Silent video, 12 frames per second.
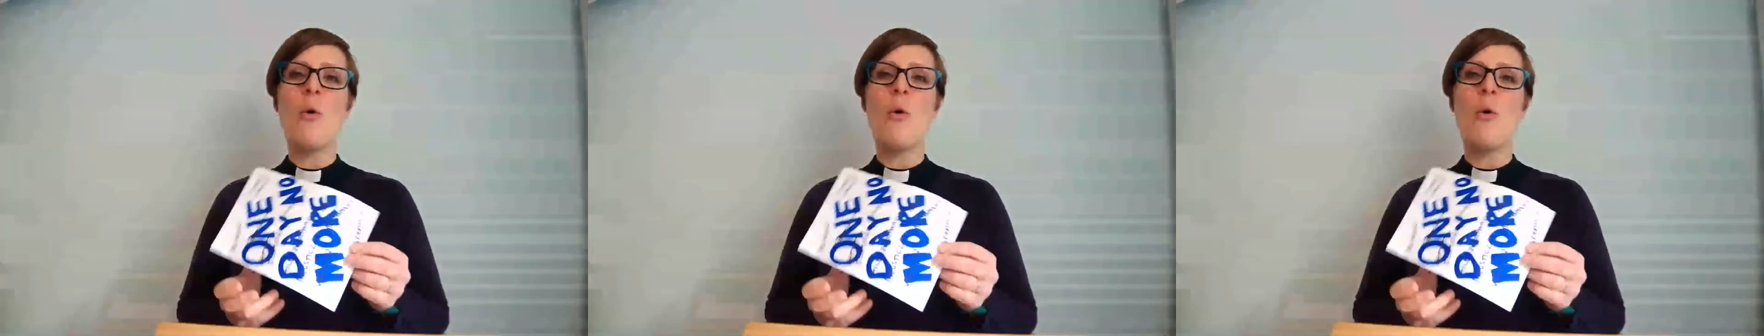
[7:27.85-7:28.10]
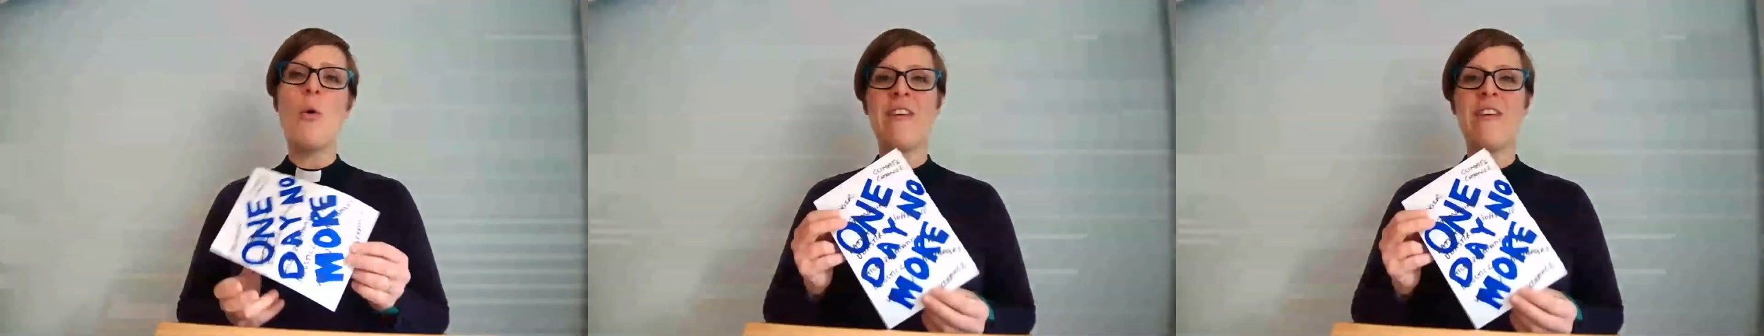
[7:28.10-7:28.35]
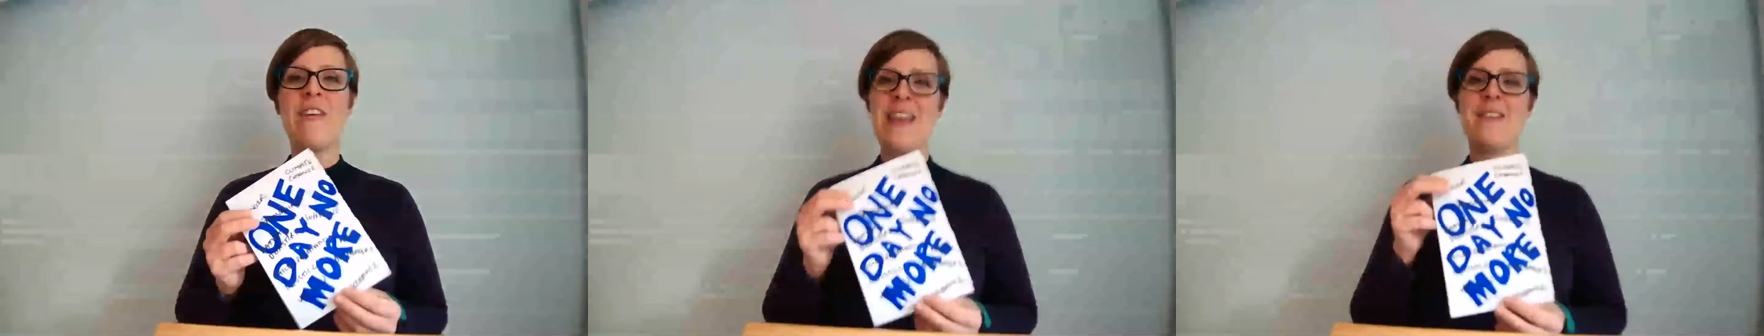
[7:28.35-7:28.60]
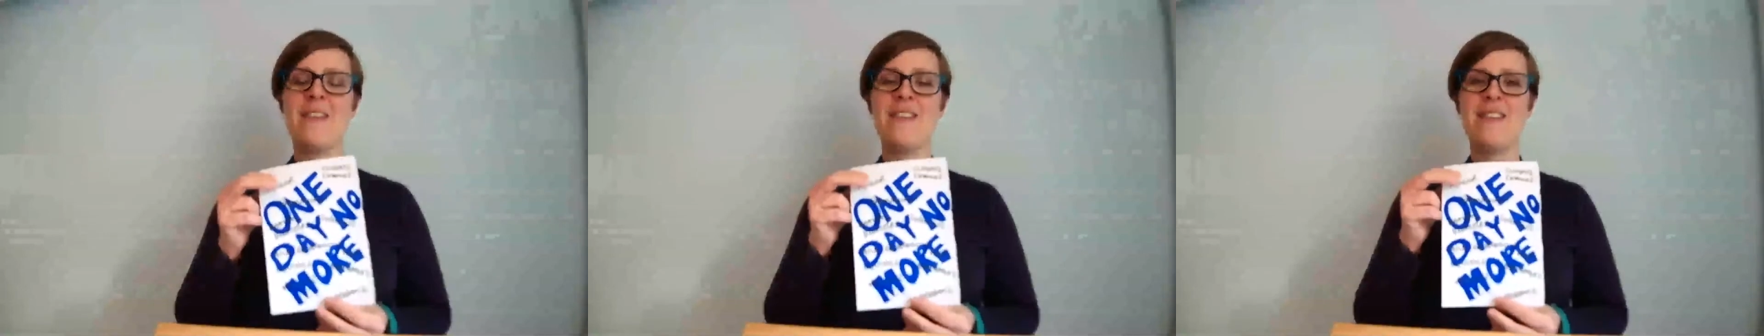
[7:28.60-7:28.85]
one day,
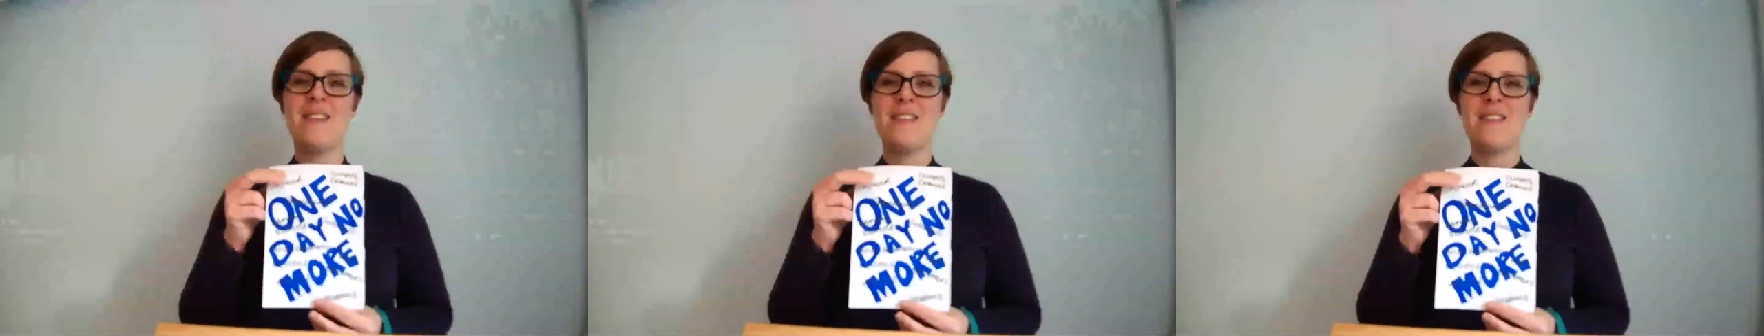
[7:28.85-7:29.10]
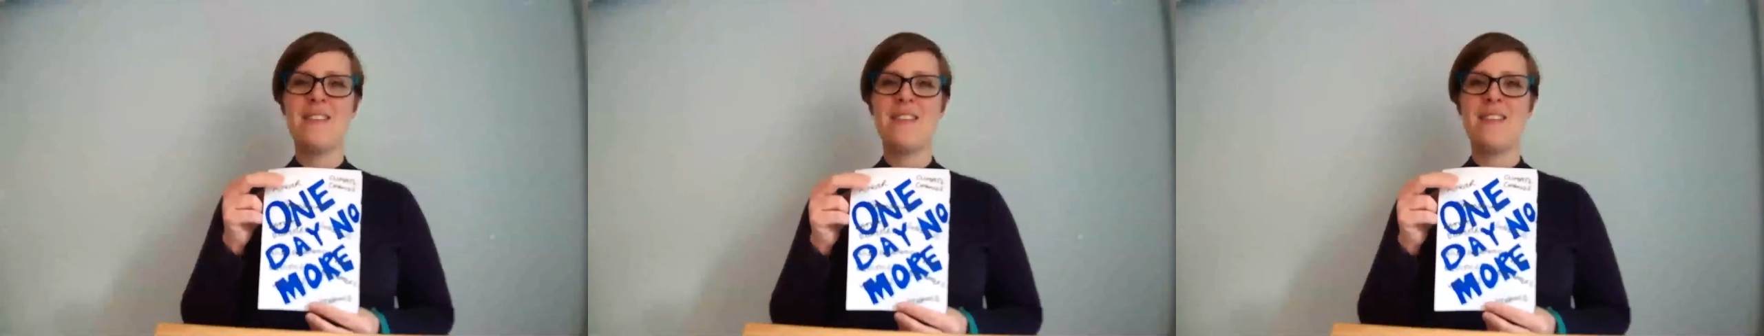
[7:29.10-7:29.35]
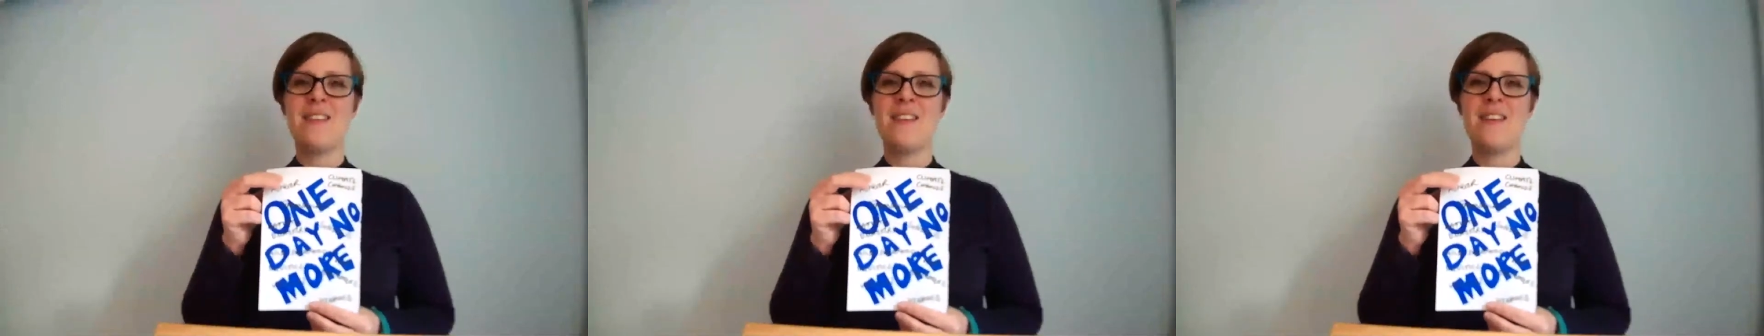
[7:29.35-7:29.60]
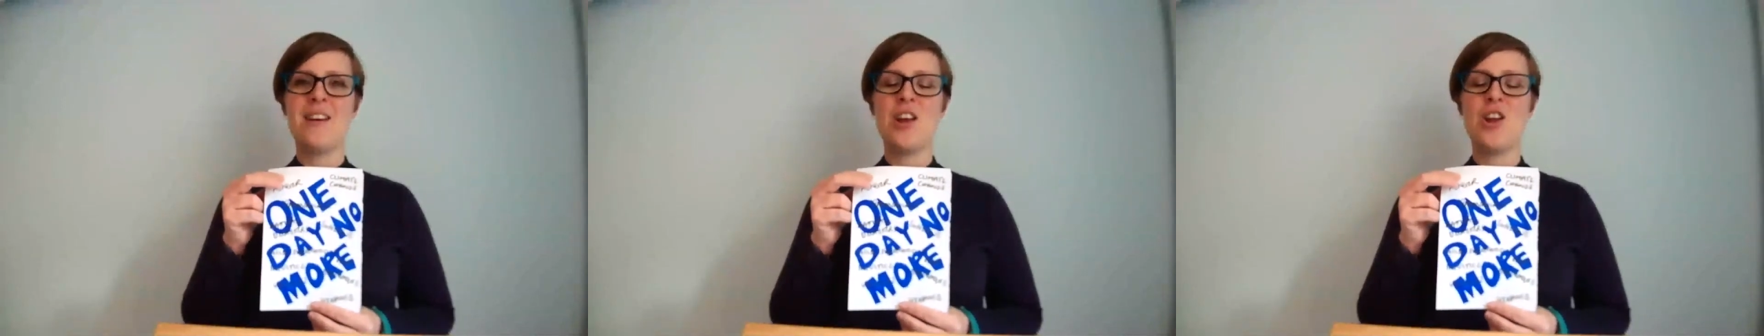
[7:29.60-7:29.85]

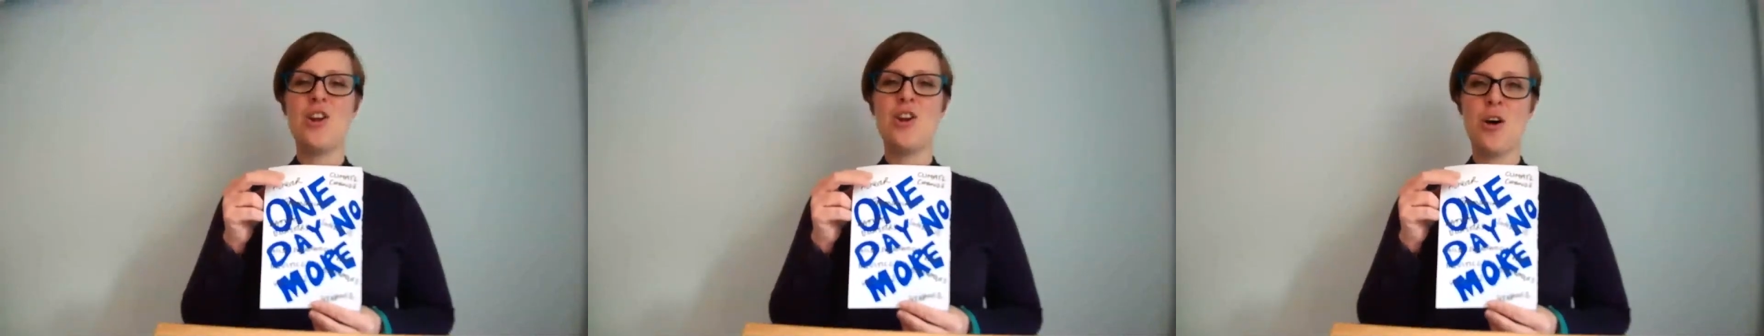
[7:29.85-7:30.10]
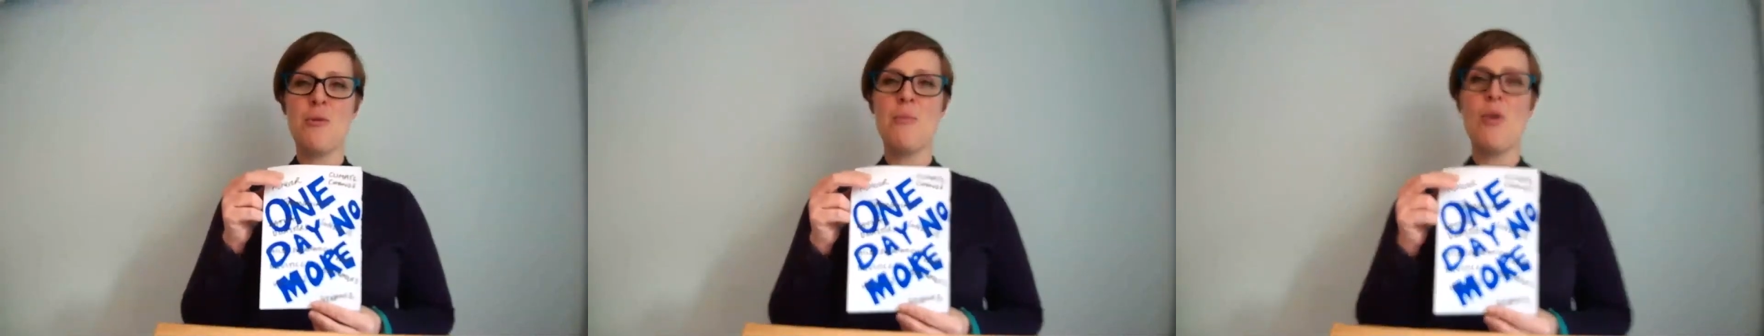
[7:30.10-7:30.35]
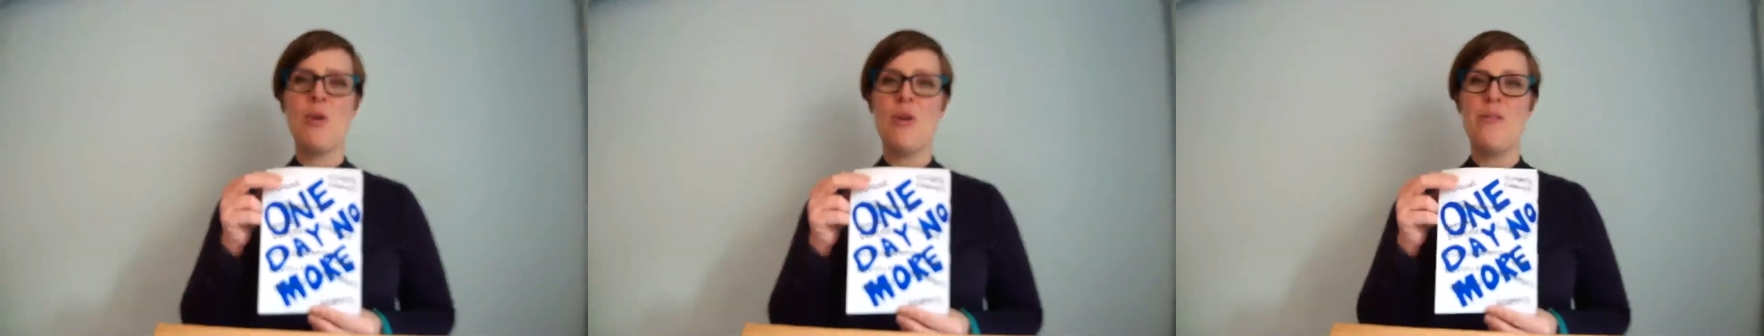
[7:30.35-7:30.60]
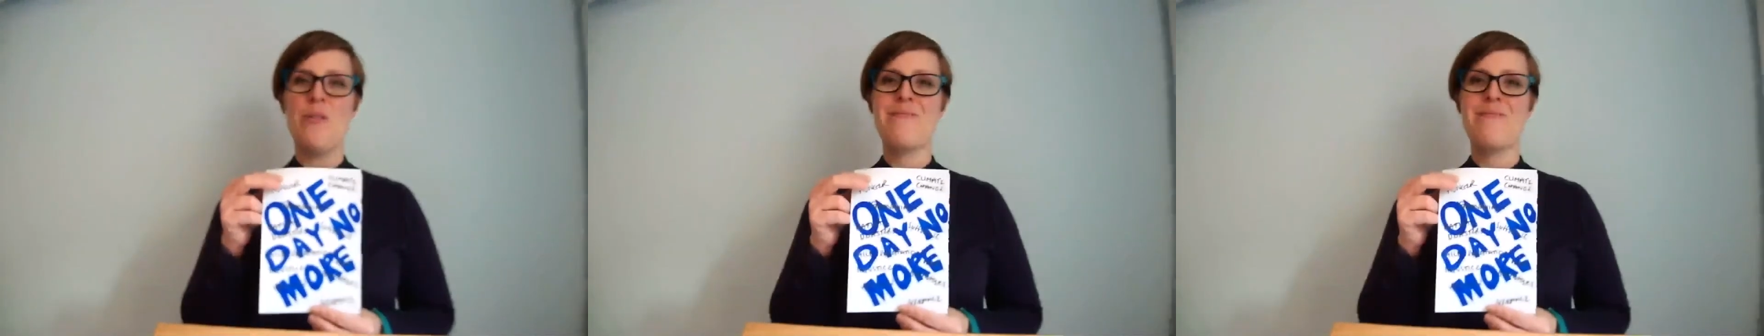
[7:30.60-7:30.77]
no more.